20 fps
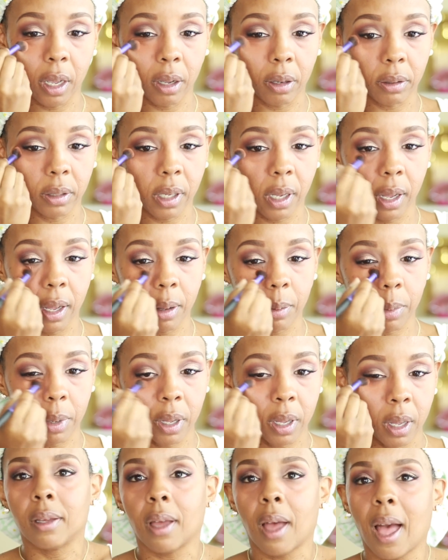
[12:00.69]
held up.
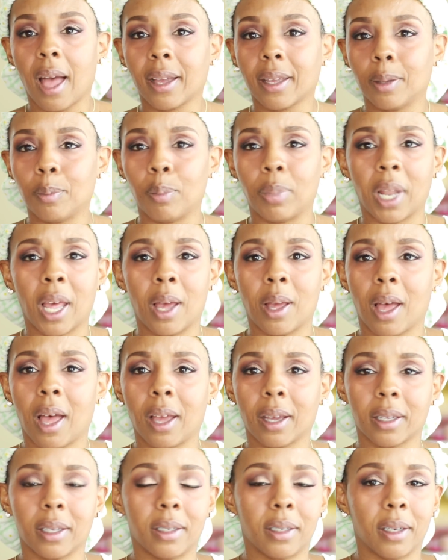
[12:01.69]
I can block,
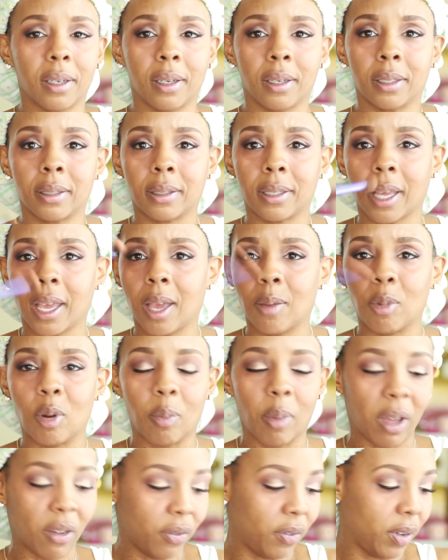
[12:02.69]
I can uh, dab
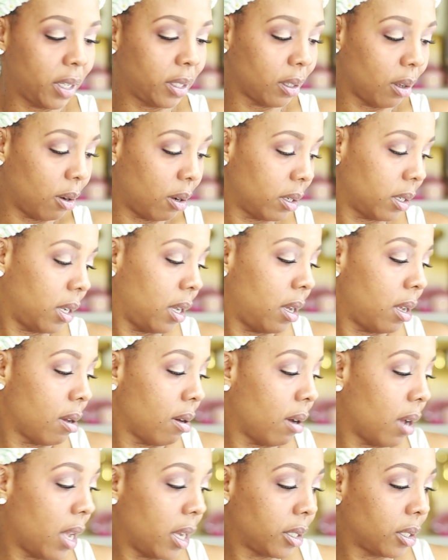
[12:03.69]
on my face all day,
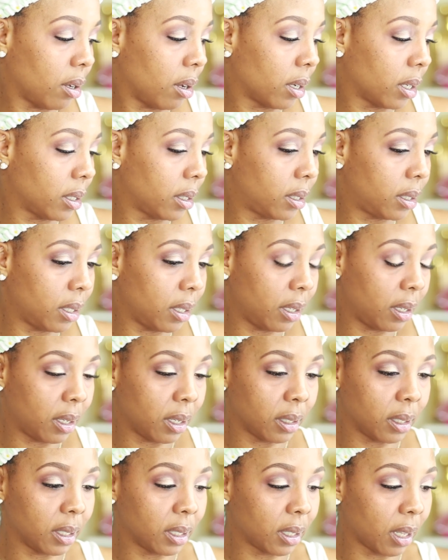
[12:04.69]
y'all, as y'all can see,
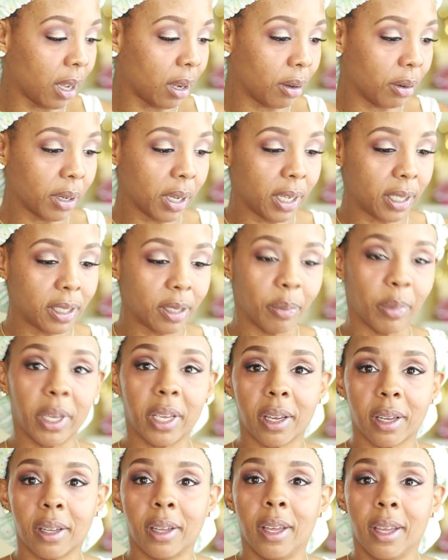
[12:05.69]
because it's like, okay,
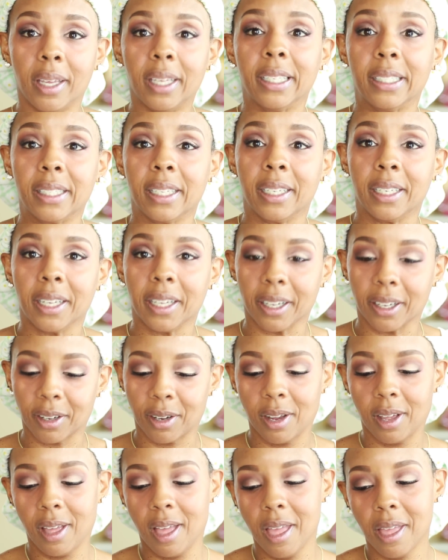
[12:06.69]
Tamika, it's in there.
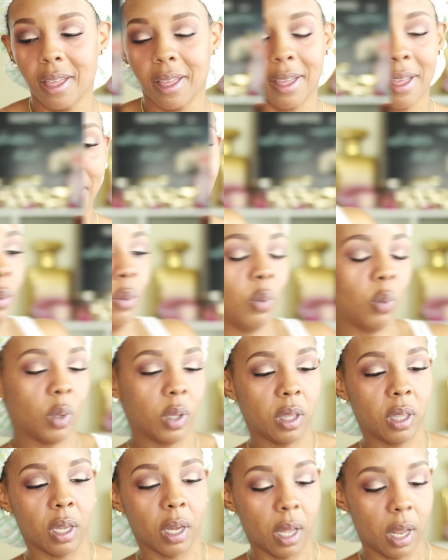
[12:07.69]

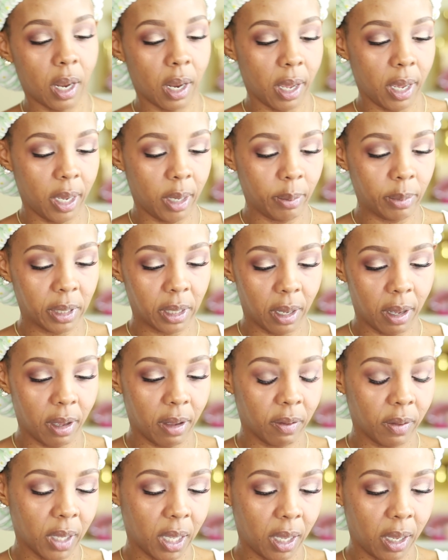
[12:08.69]
The claims
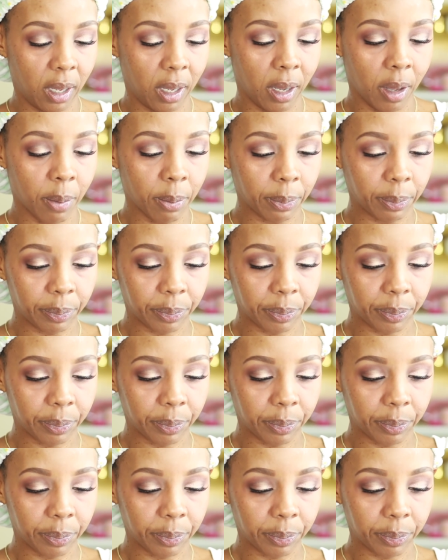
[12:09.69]
of the